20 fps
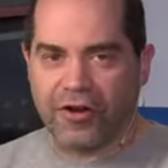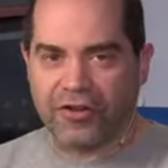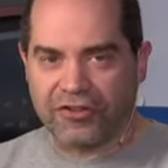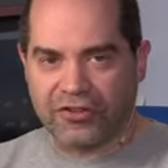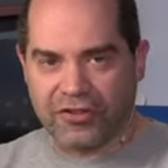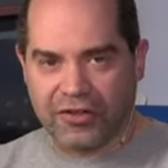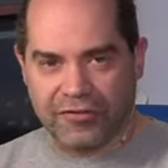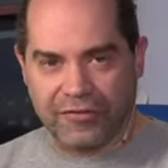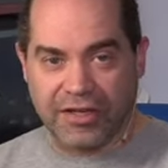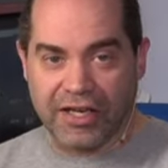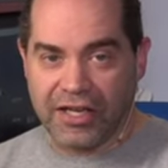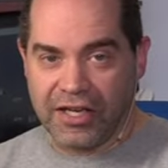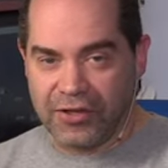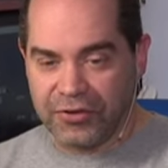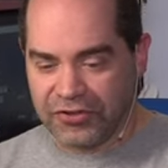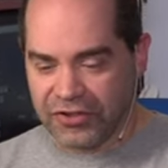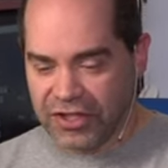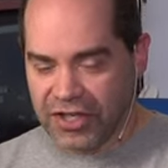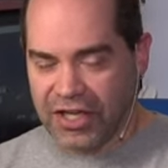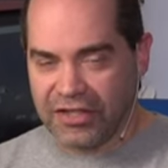to the
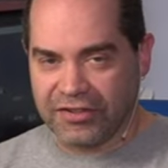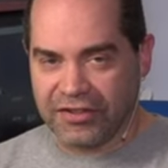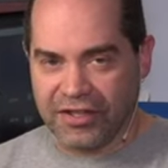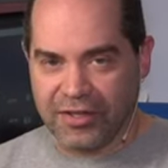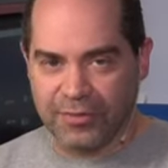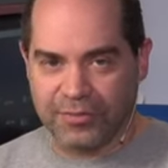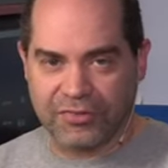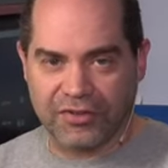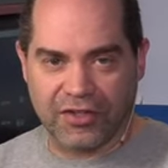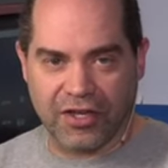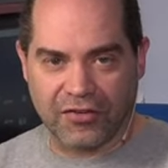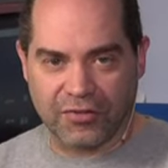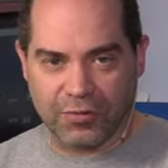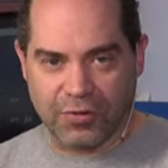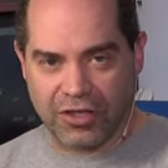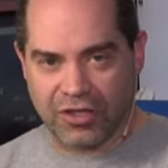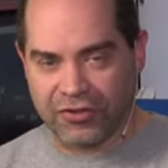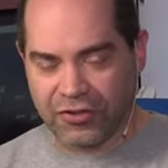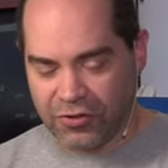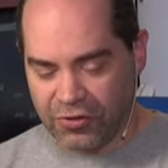values in A T E M Software
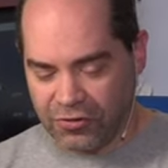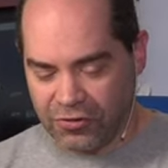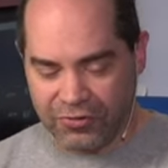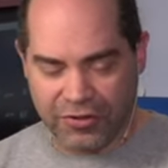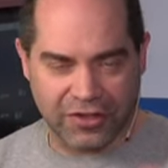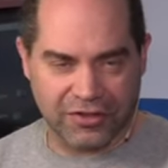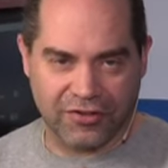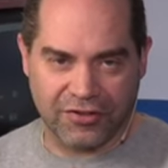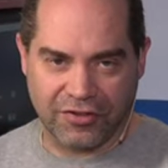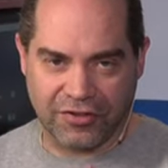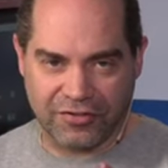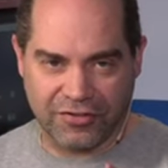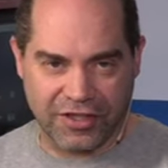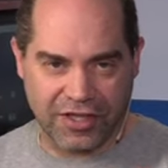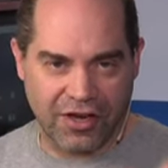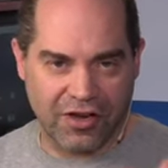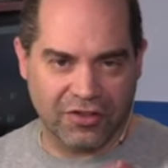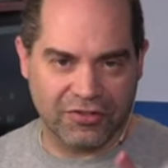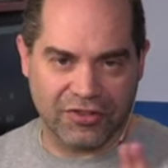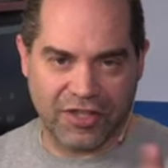Control, you can certainly
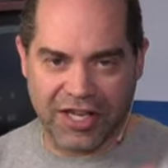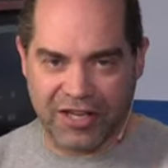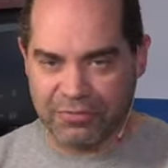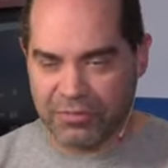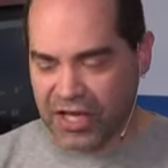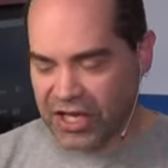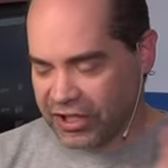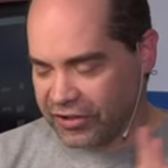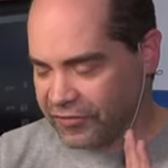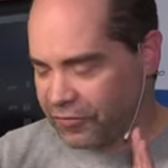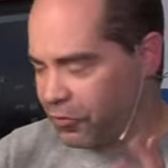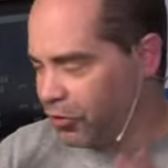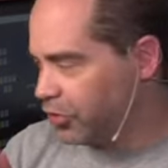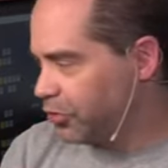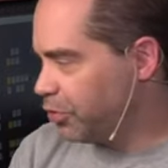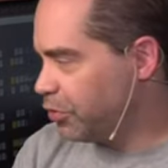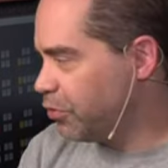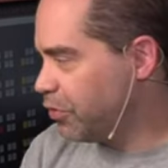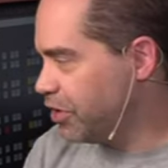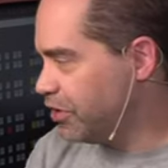Alt-Tab back and forth
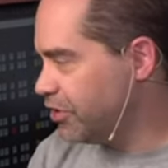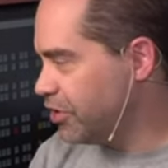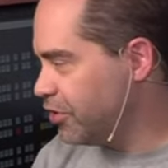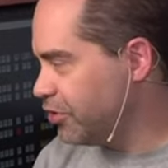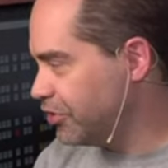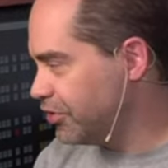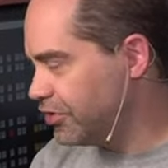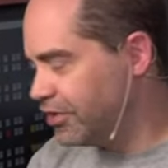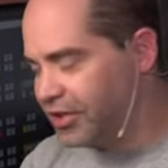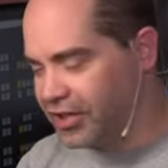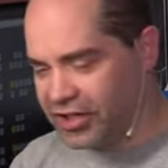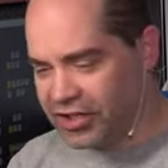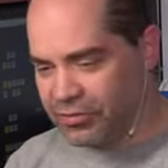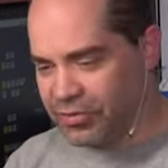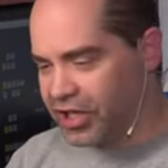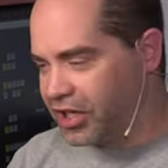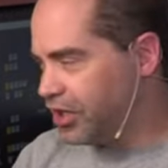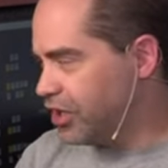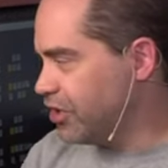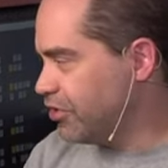between those,
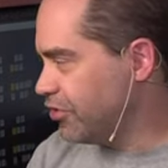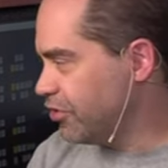make it easy